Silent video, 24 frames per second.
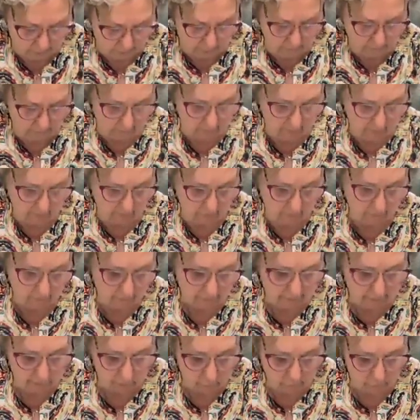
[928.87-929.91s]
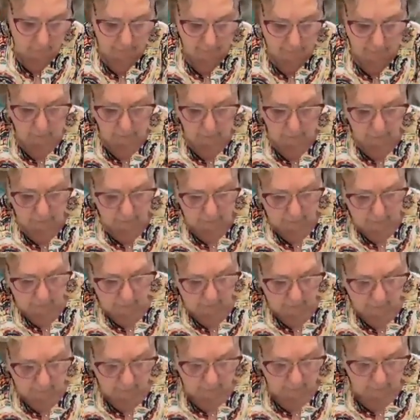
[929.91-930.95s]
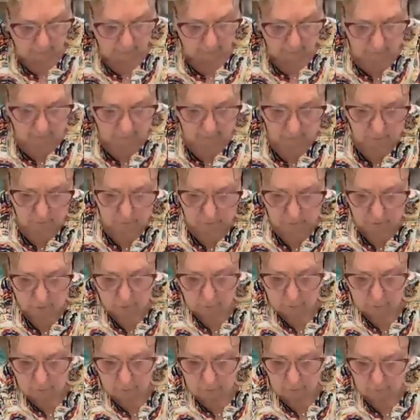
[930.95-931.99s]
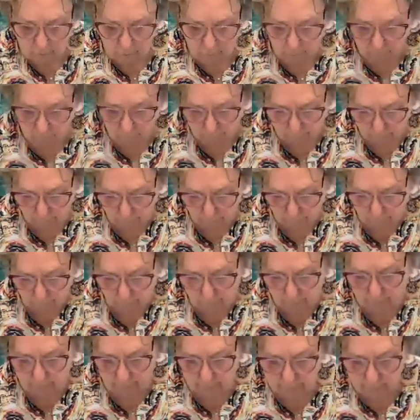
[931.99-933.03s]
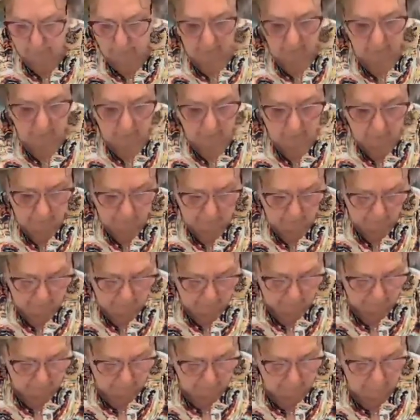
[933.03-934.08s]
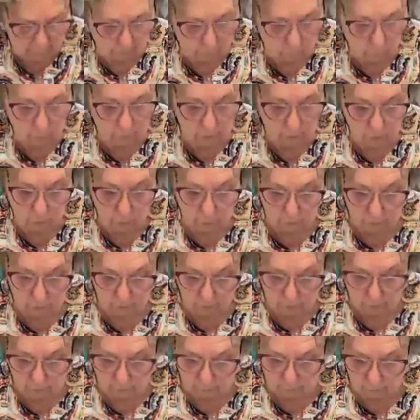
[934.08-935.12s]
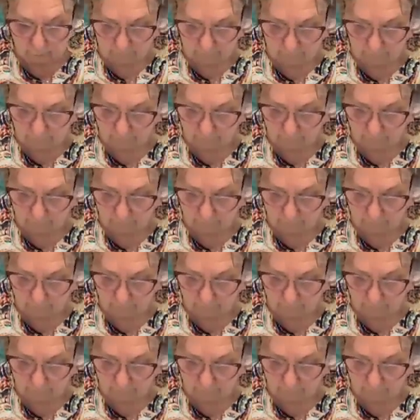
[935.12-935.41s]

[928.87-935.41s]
This is a vinyl fabric silk screen print, reusable.